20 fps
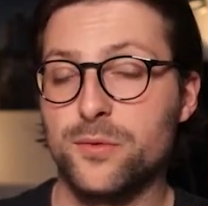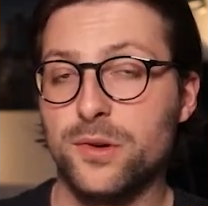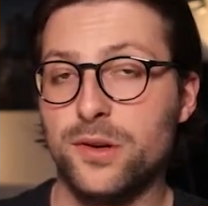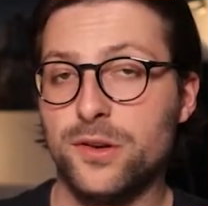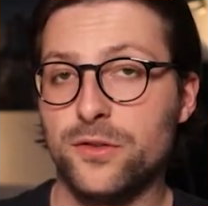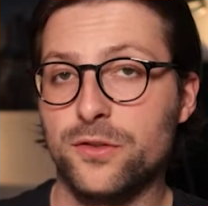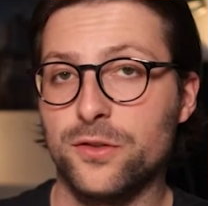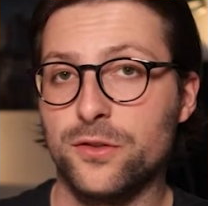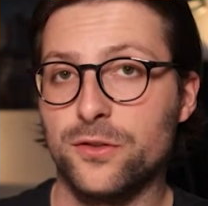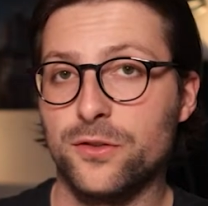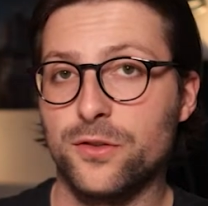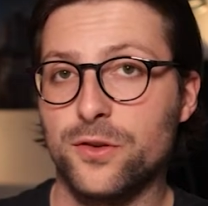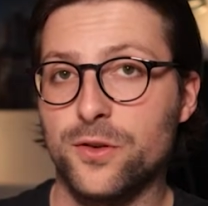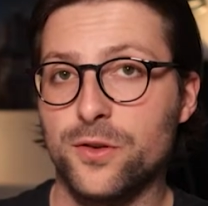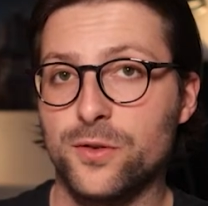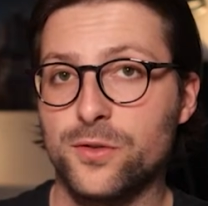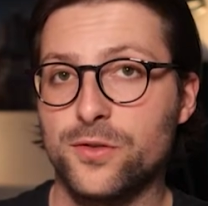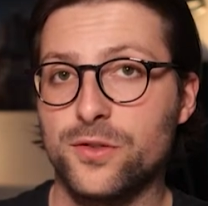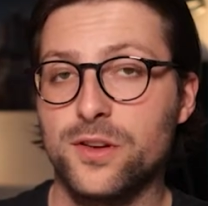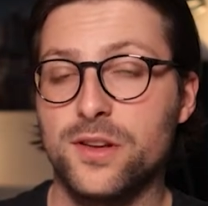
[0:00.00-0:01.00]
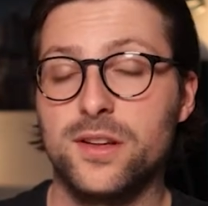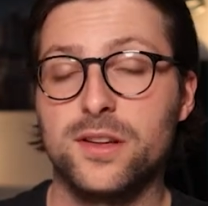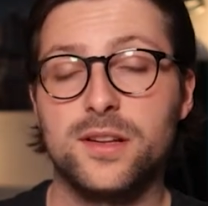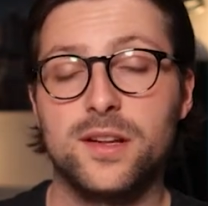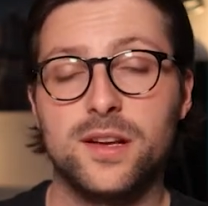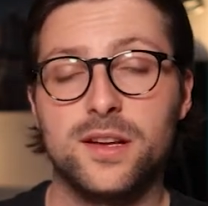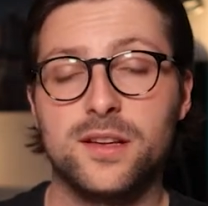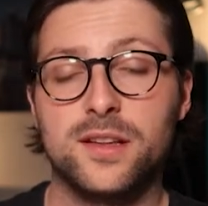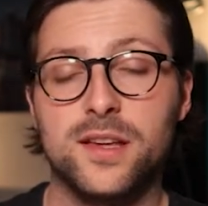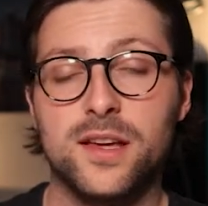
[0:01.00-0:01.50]
Research shows
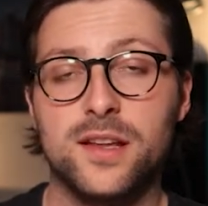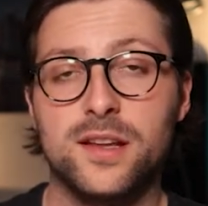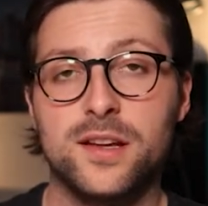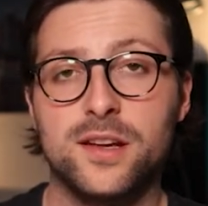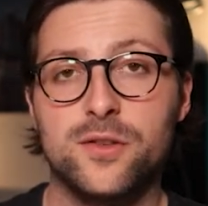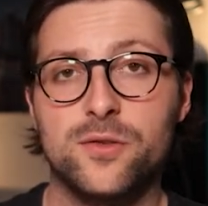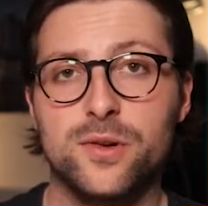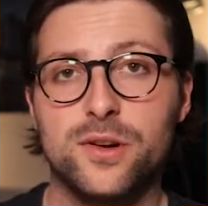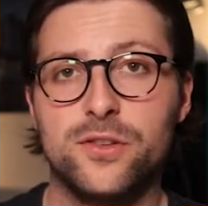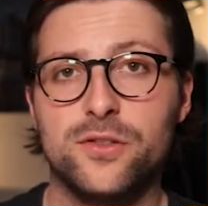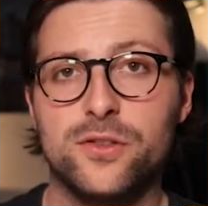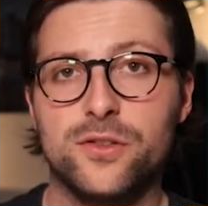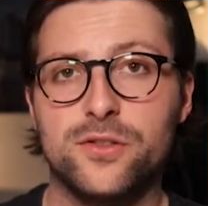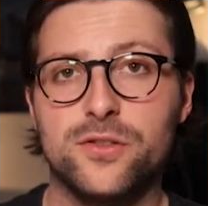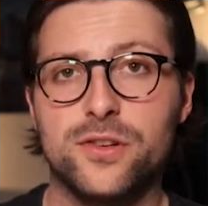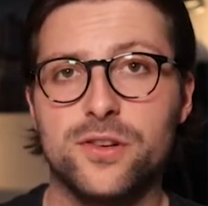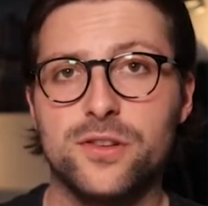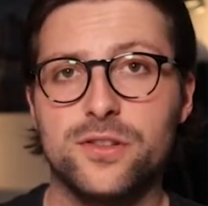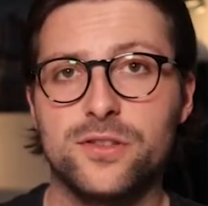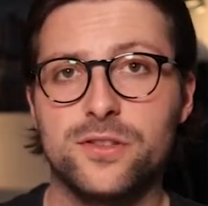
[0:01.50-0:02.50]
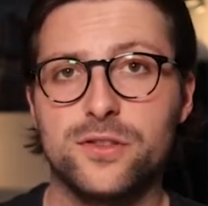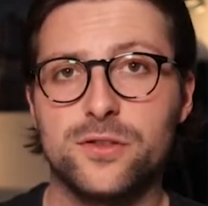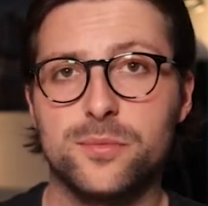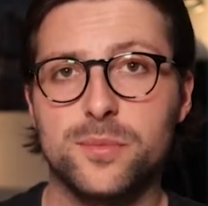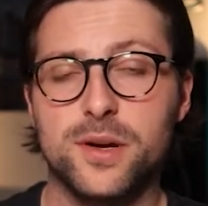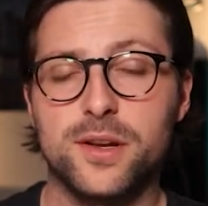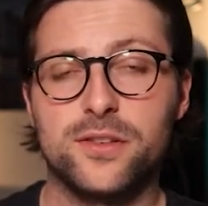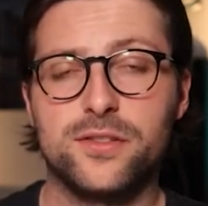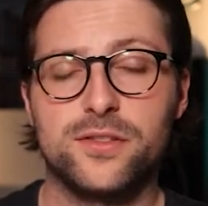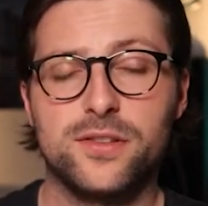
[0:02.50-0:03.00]
that it can increase your chances
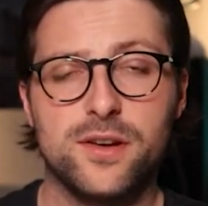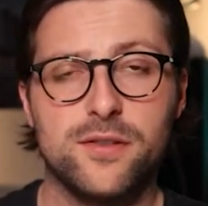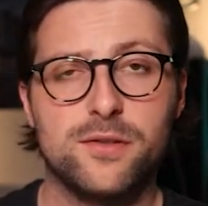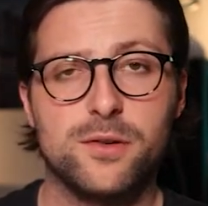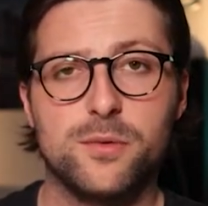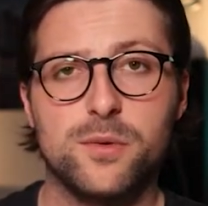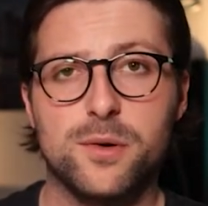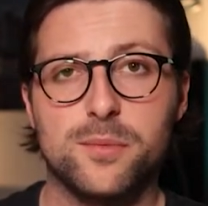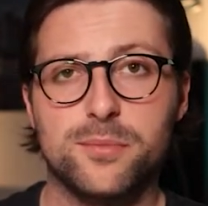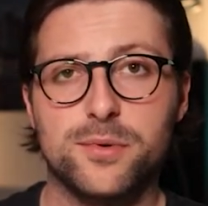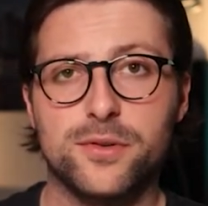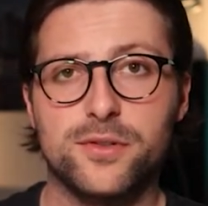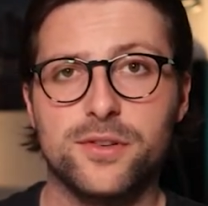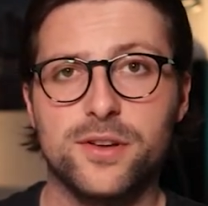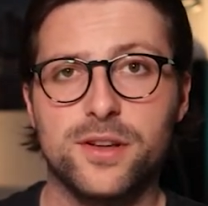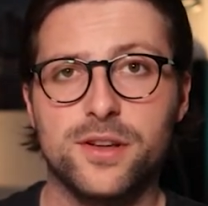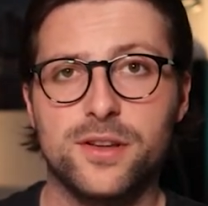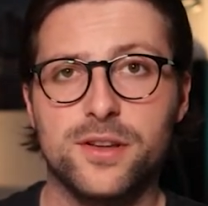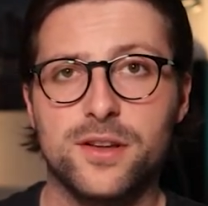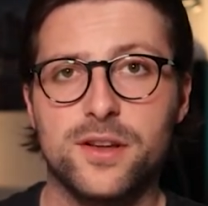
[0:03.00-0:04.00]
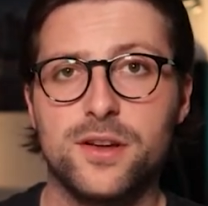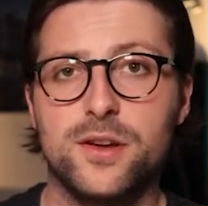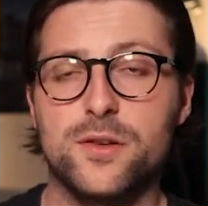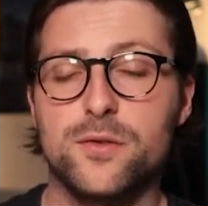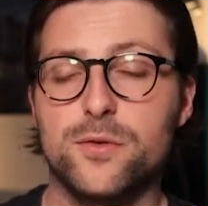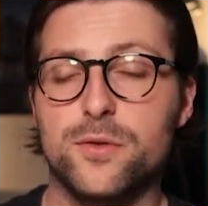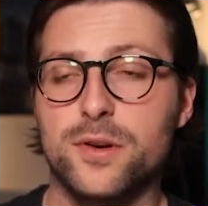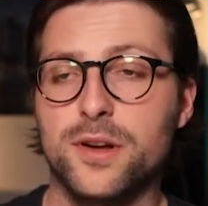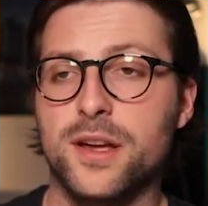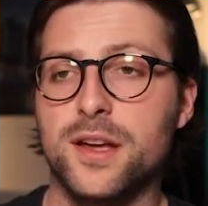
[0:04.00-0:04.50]
by 71%
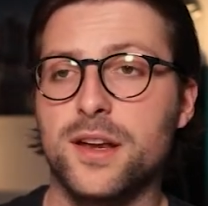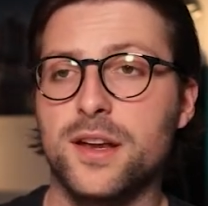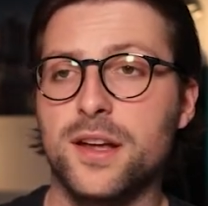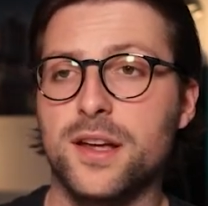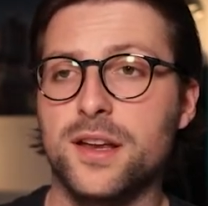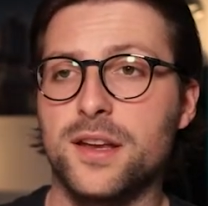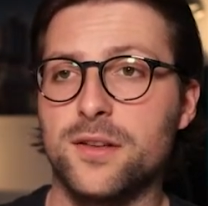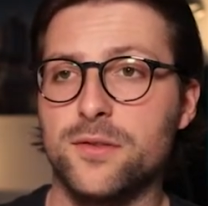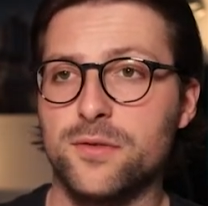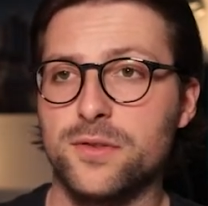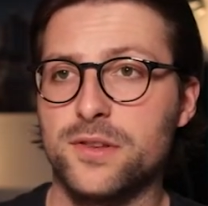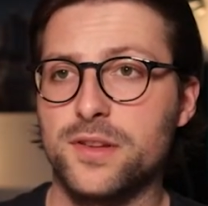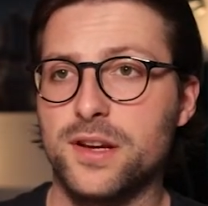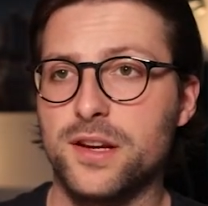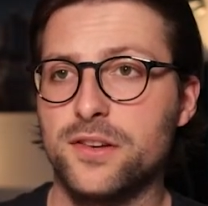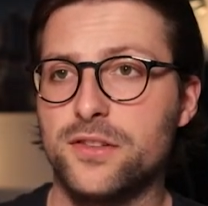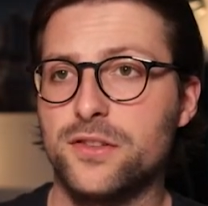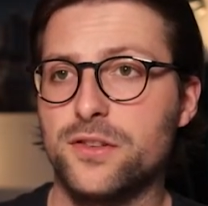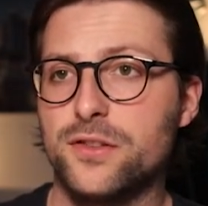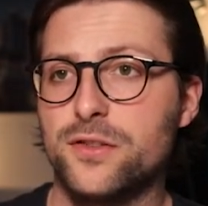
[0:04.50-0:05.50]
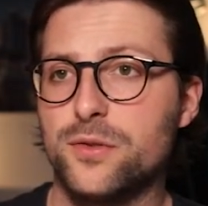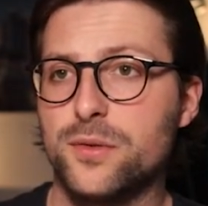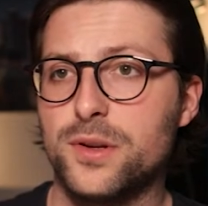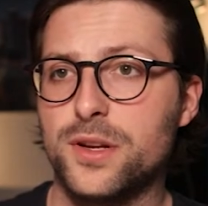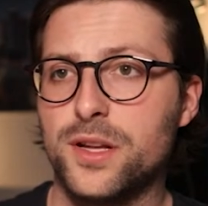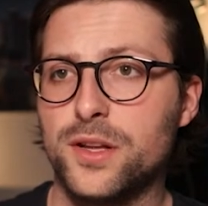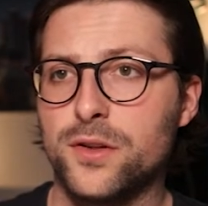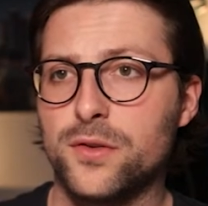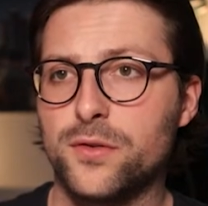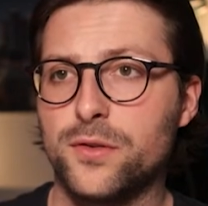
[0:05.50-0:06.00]
for getting an invitation to an
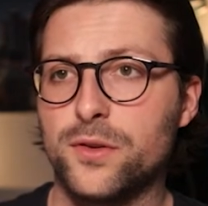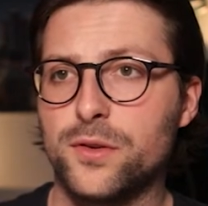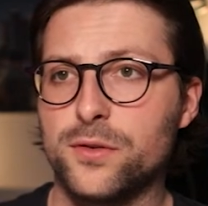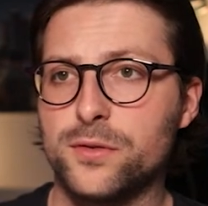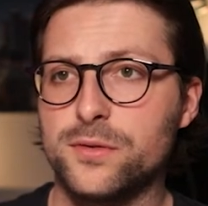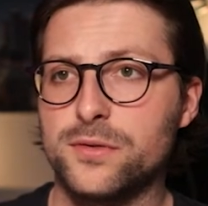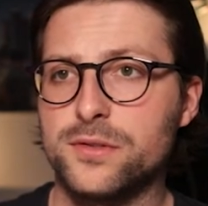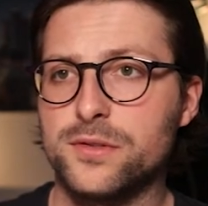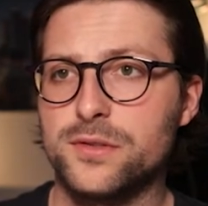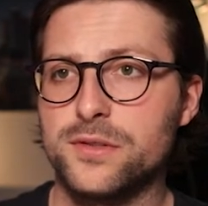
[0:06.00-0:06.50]
interview.